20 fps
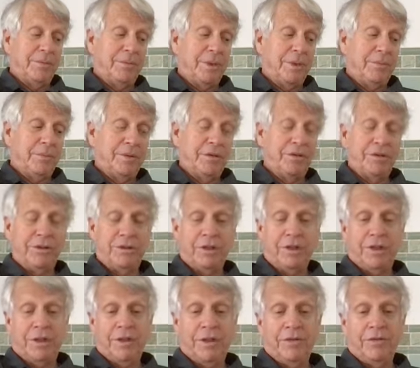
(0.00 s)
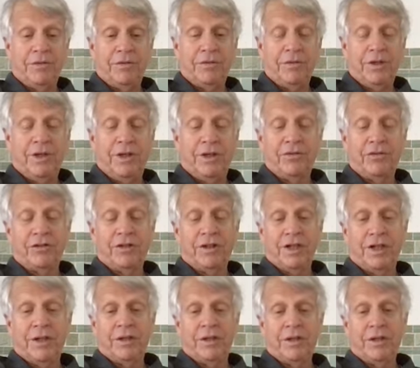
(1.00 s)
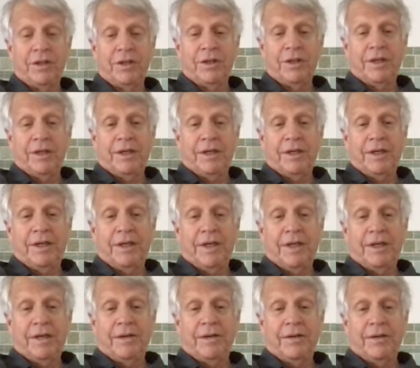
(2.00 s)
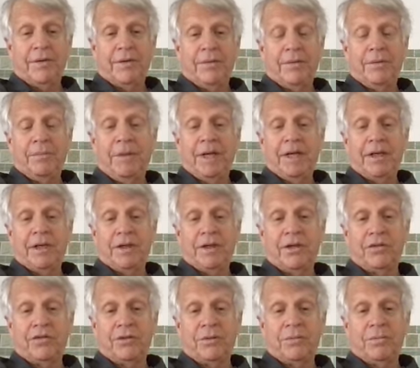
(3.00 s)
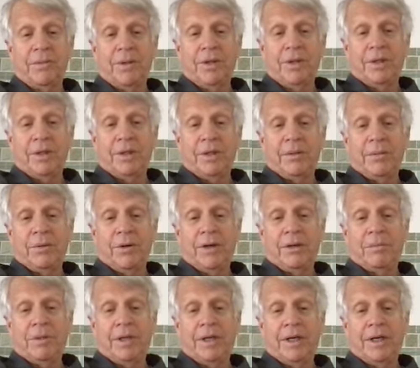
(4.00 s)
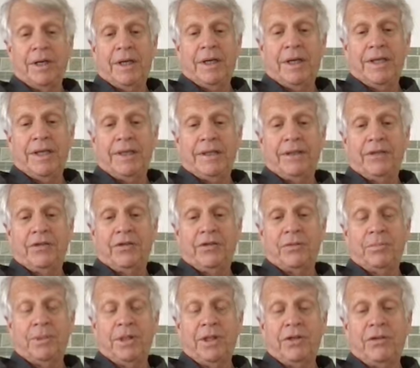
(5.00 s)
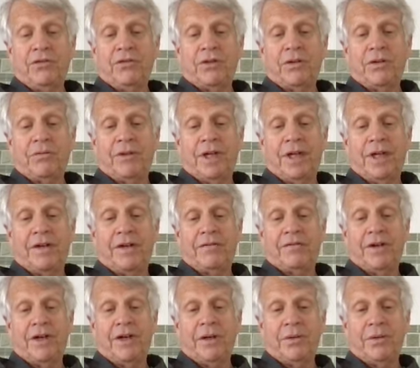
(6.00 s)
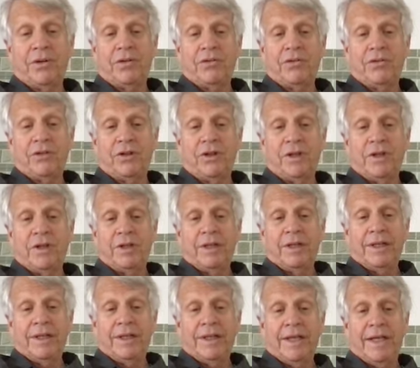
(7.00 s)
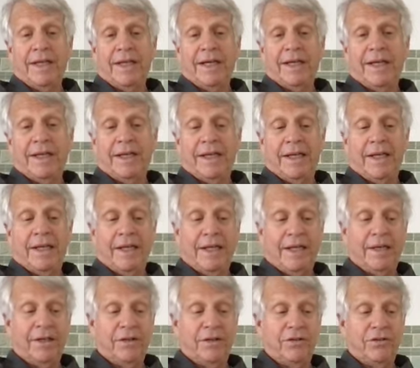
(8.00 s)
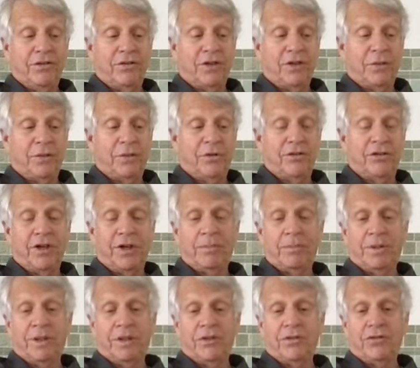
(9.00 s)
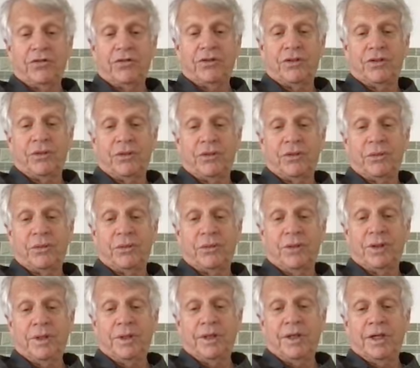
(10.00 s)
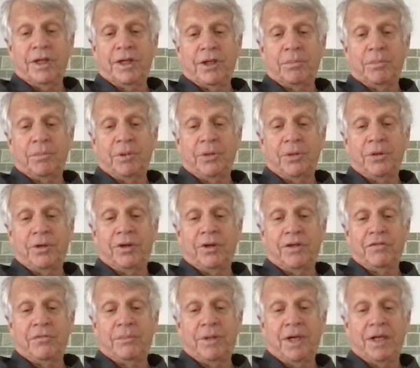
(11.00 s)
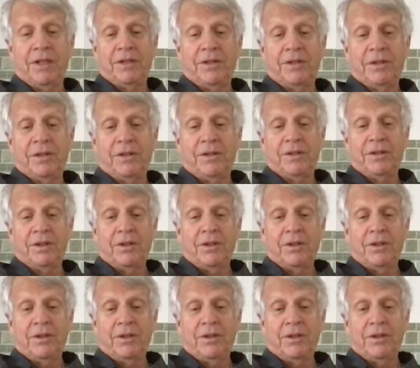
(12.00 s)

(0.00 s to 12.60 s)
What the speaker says: published a few days later the mechanism whereby there's a piece of that virus that has a resemblance to a component of myelin.